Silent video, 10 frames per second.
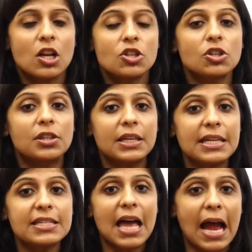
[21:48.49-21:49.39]
So
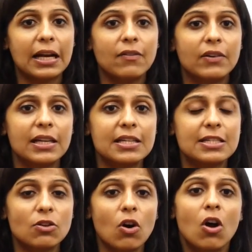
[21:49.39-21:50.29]
these activities,
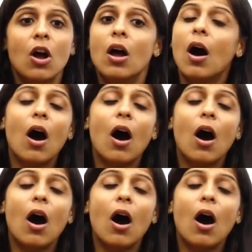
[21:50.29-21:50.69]
you know,